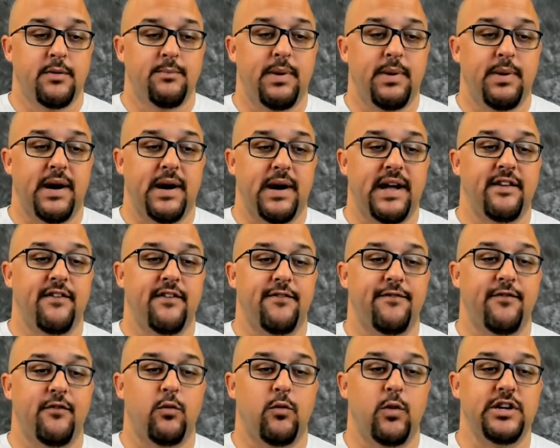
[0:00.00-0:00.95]
But
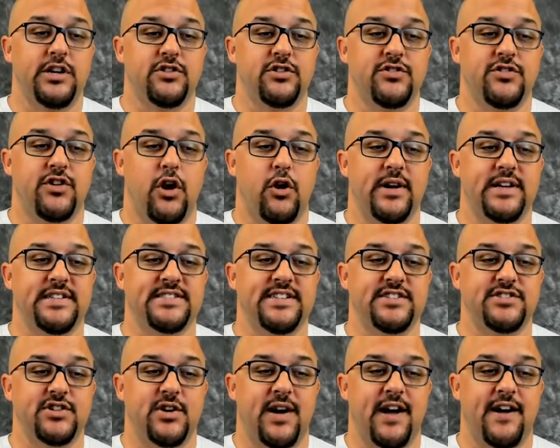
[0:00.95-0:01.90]
what you'll notice
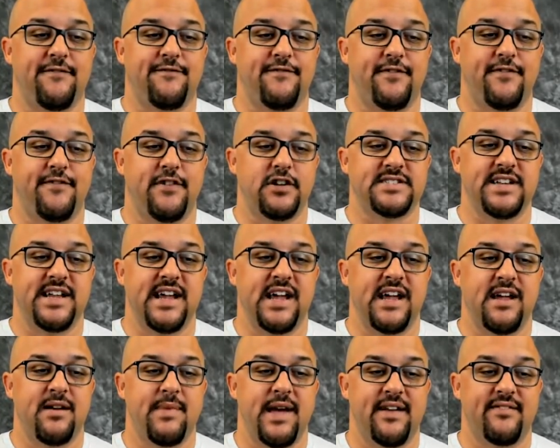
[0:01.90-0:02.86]
is you'll have first
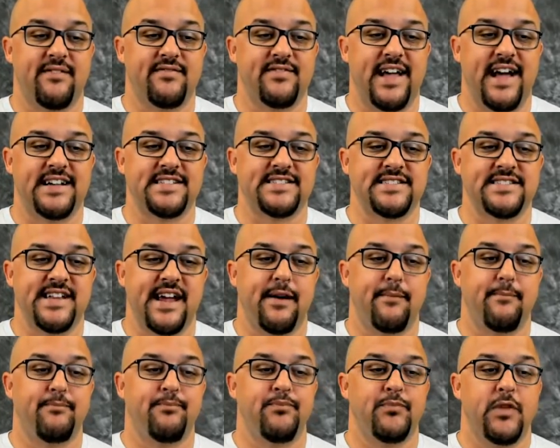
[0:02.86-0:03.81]
name and last
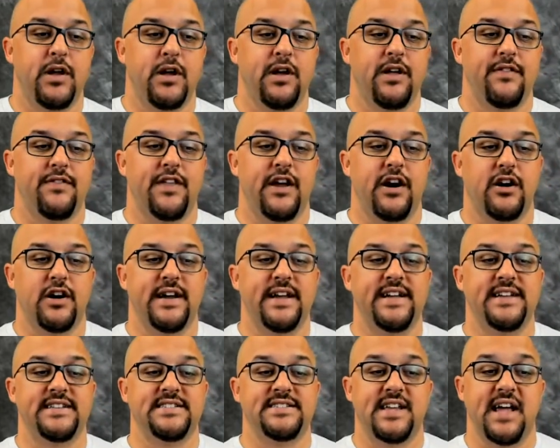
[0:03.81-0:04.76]
name. There
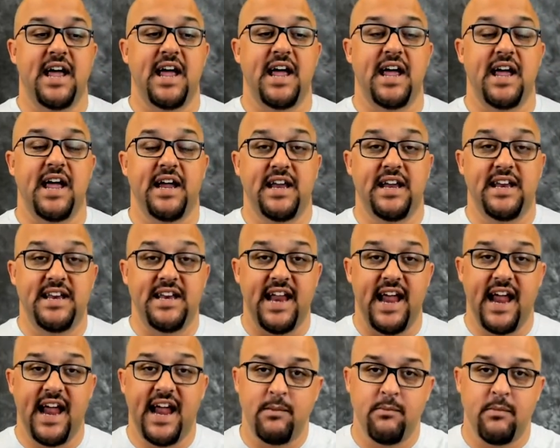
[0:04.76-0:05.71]
is a
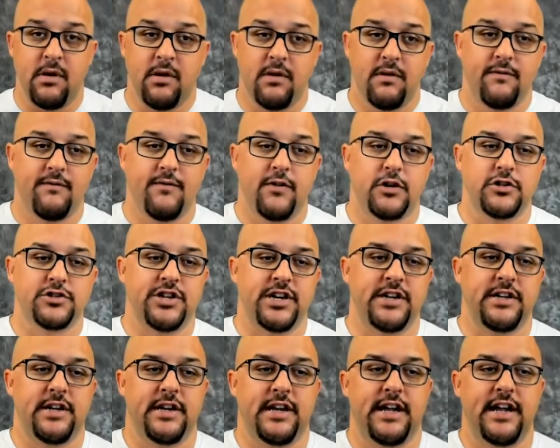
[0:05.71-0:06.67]
name
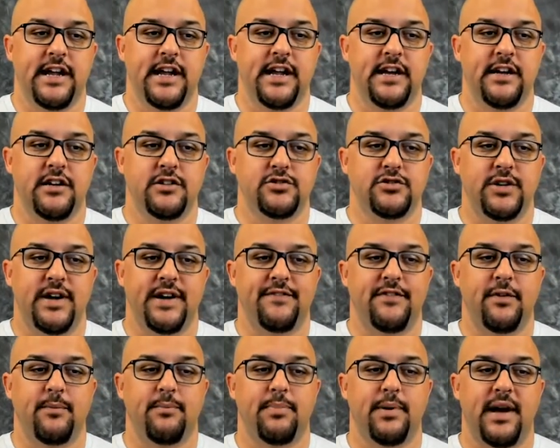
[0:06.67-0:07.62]
version in
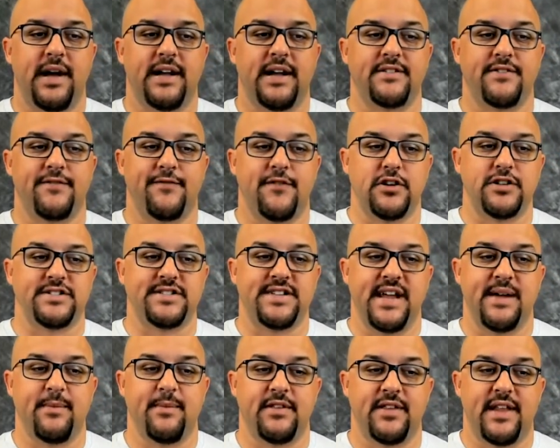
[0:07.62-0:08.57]
Drift, but first
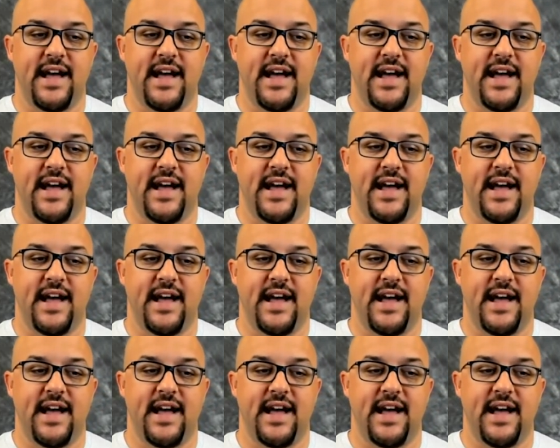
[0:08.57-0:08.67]
name and